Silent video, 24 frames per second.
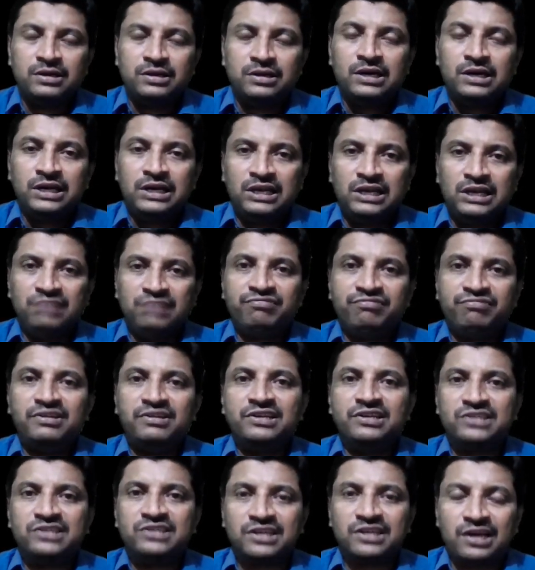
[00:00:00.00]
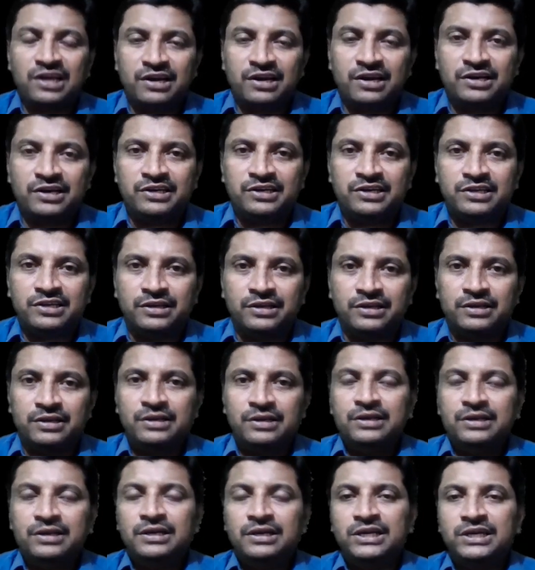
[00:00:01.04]
If it is a candidate key,
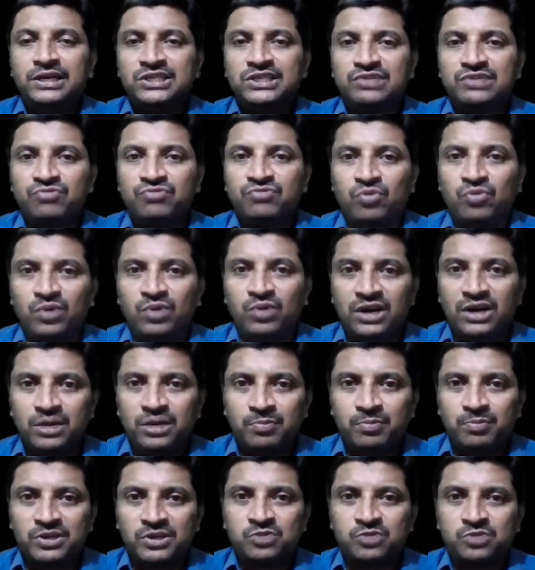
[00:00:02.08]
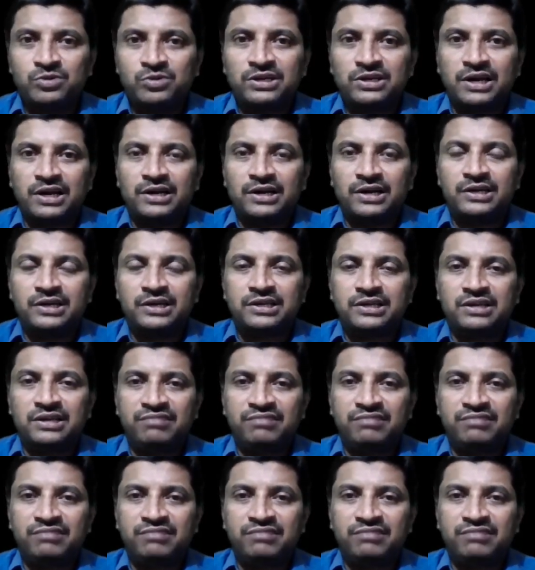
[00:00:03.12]
it is the only possible candidate key